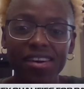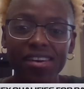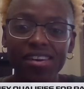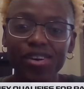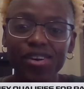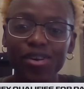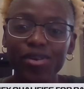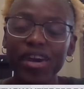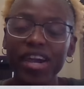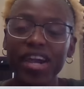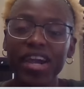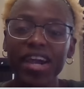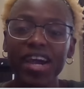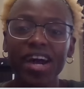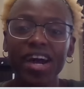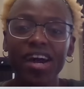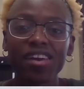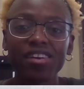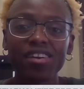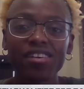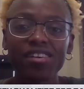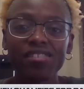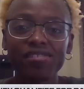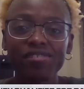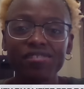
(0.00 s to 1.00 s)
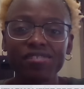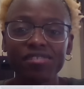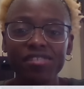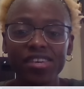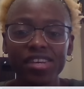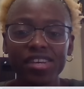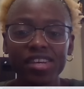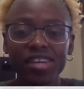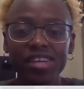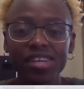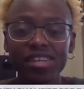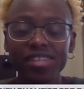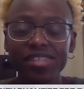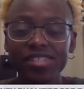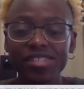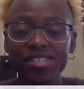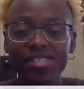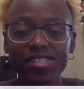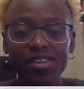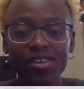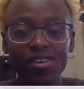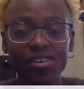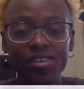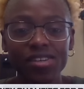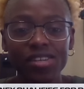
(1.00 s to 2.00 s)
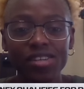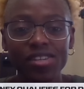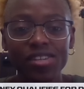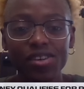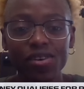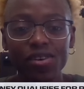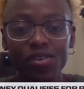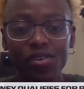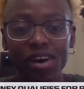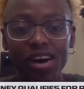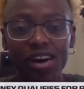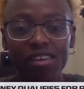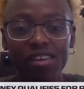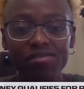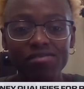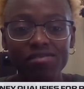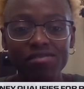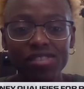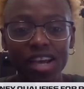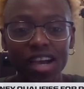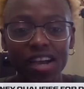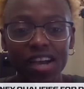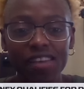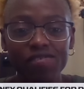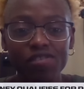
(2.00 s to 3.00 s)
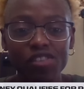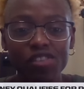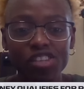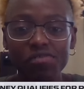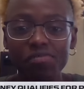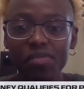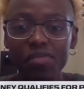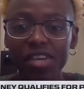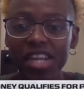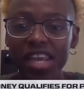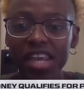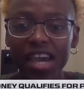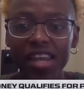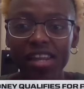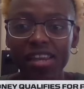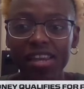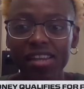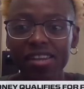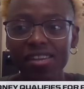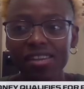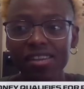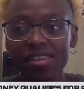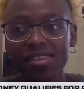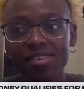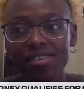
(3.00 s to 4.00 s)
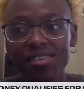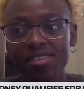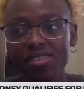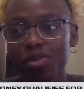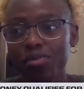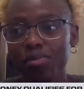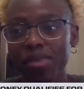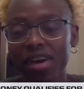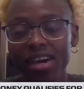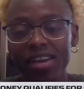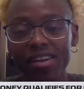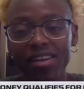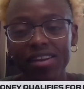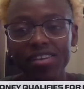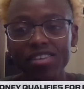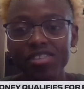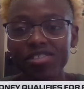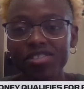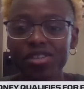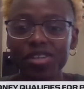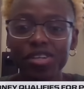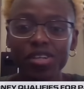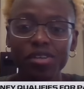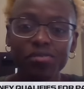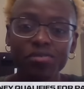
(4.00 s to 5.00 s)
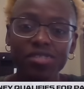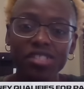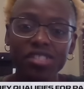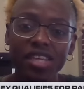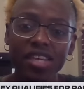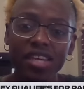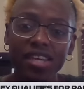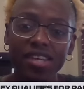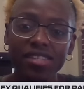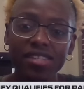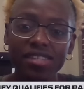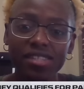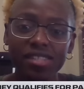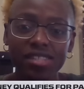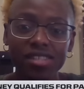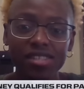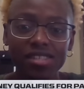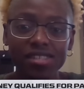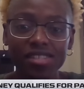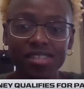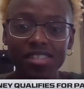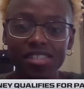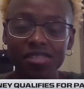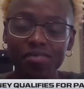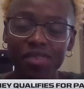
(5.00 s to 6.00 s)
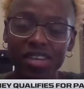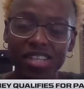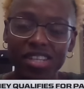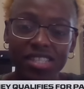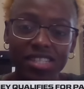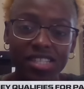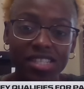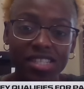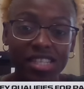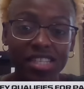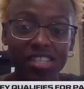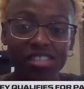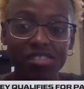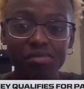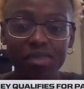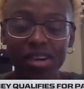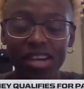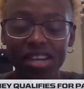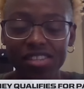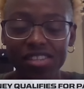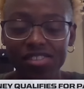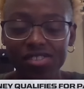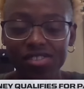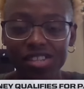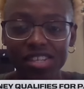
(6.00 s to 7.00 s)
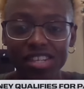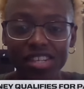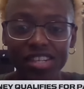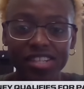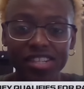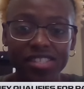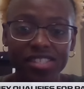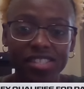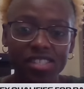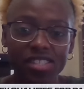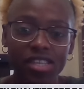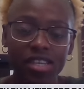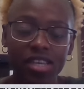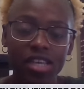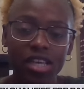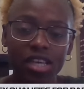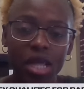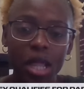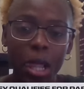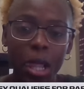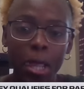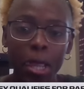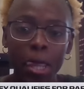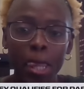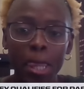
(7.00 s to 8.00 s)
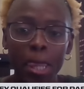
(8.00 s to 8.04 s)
a career out of. Yeah. And so, you know, I've I've just been at it no matter the circumstance, yeah. especially these past two years. Yeah, well,